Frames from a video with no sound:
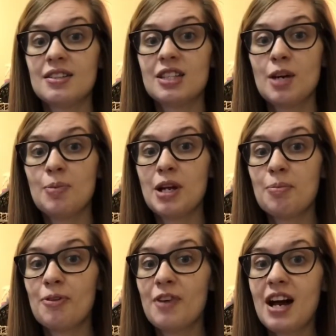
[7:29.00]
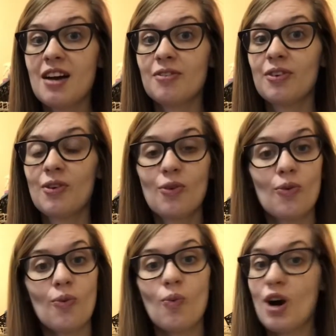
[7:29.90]
Tip number 5,
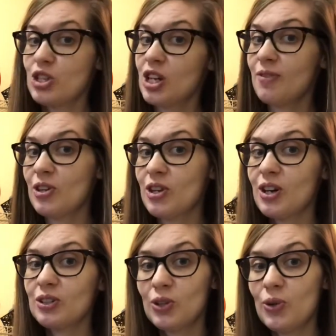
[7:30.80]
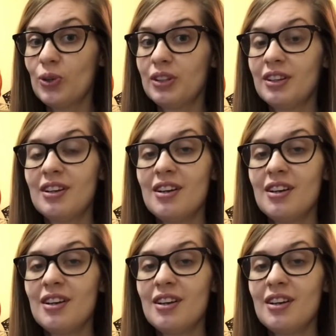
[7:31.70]
wash everything on cold.